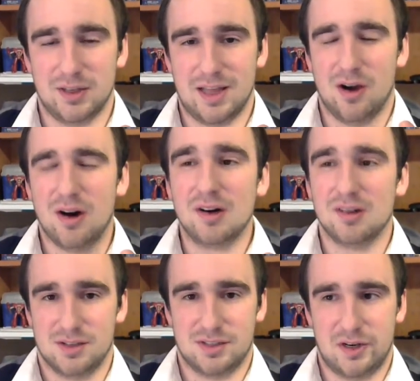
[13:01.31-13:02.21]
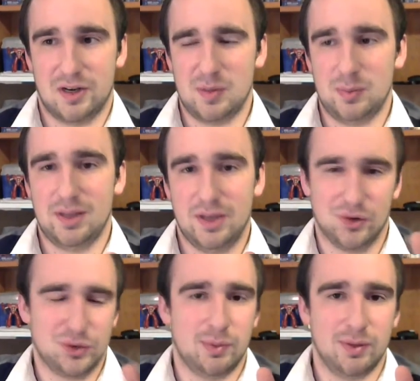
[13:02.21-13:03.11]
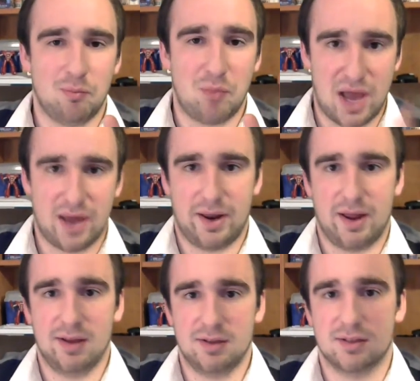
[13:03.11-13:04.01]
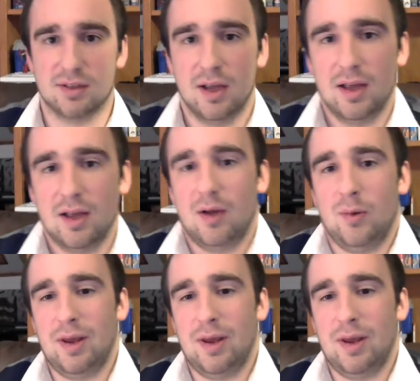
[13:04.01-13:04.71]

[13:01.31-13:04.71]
They all consider him to be the ultimate badass. We